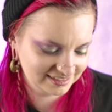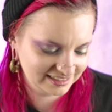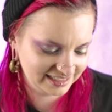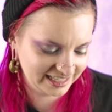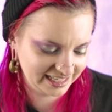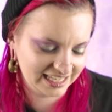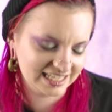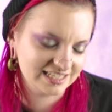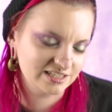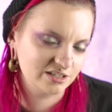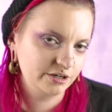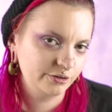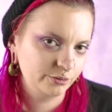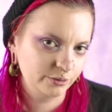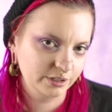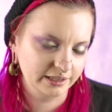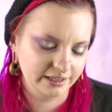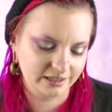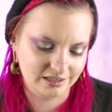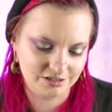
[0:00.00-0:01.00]
like, it's not
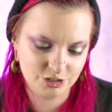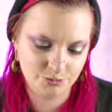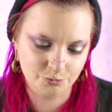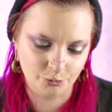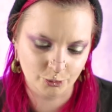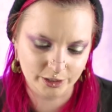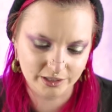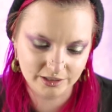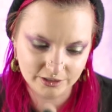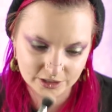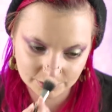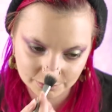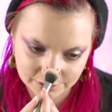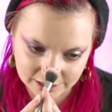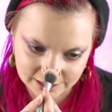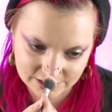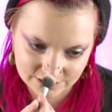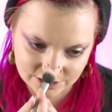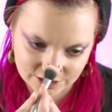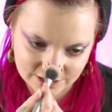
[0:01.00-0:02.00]
really a spoiler, but
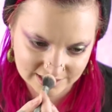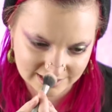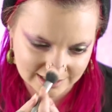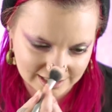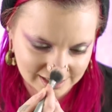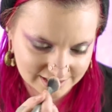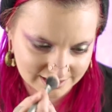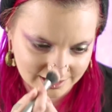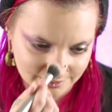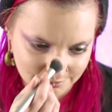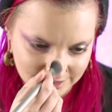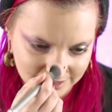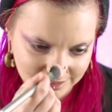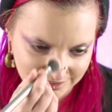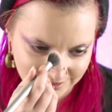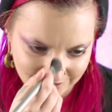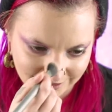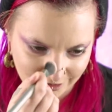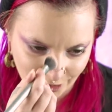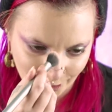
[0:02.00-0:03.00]
it's just like
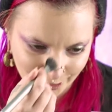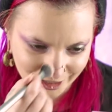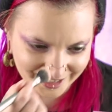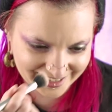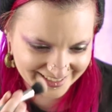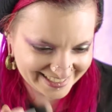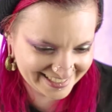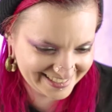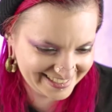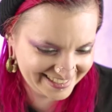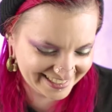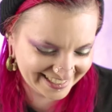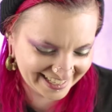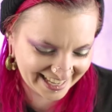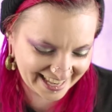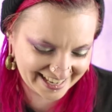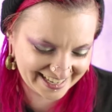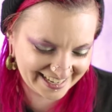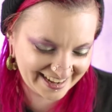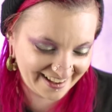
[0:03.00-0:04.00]
something you notice,
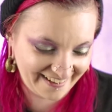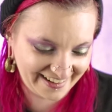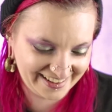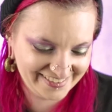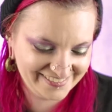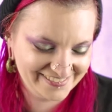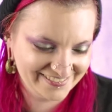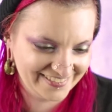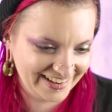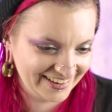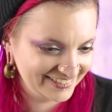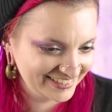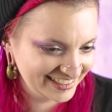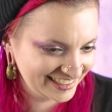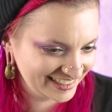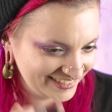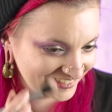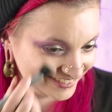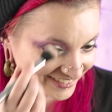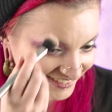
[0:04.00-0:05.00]
and I found
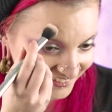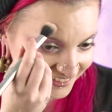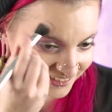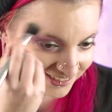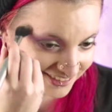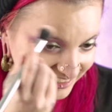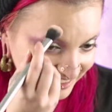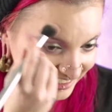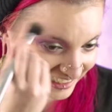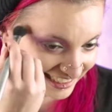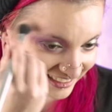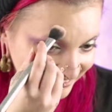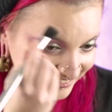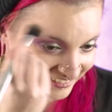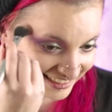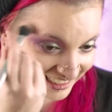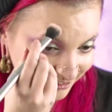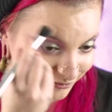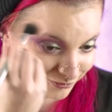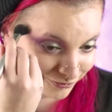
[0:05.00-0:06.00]
it really,
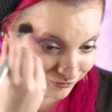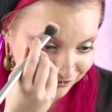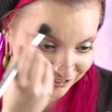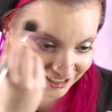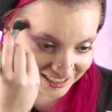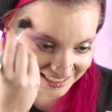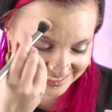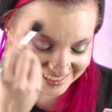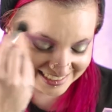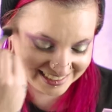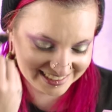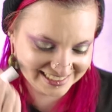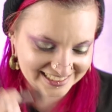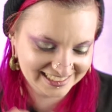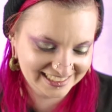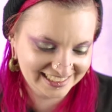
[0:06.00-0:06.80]
really fun.